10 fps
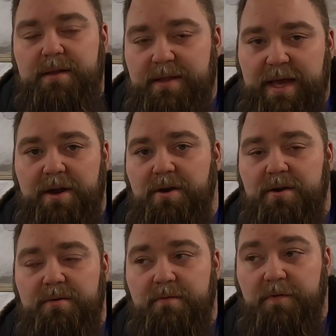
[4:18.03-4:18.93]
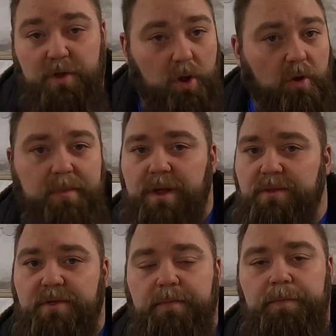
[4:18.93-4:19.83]
there for the whole
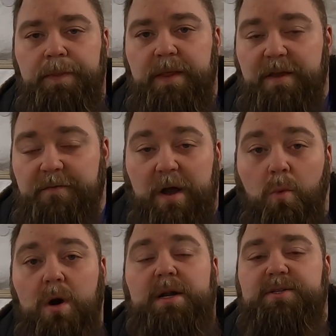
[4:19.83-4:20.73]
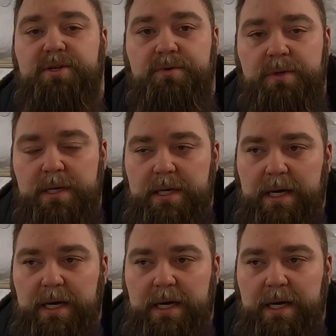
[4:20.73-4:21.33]
month if I wanted to.